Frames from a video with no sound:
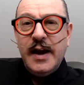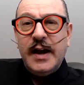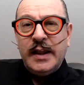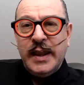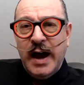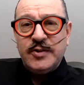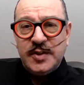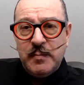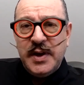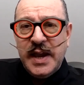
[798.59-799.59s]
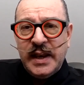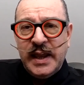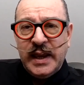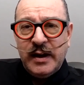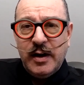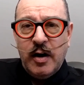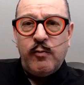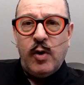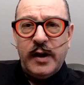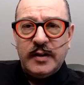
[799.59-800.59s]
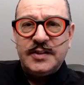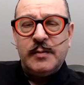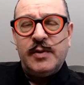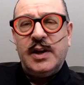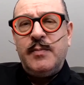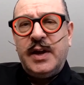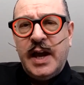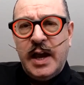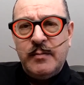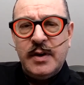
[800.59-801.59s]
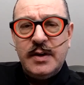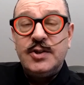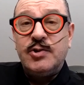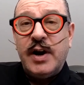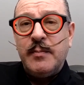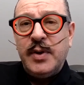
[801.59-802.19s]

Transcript: And that was the beginning of what ultimately became Straight